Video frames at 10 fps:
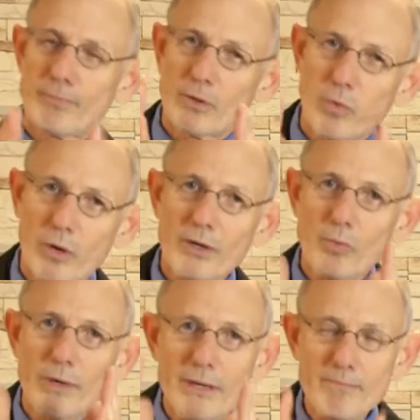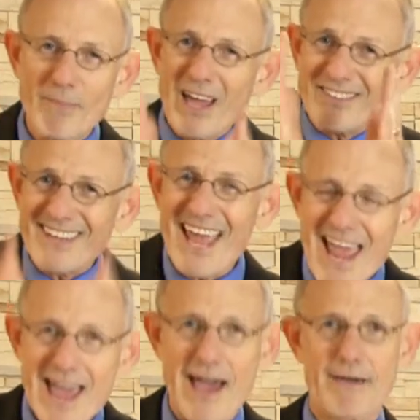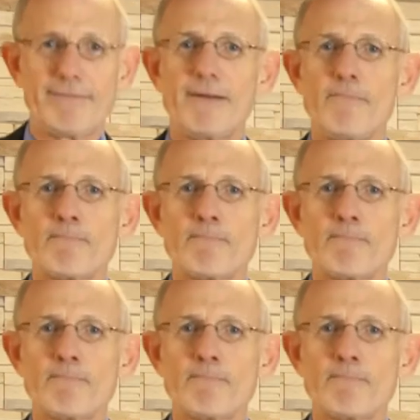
But what we must have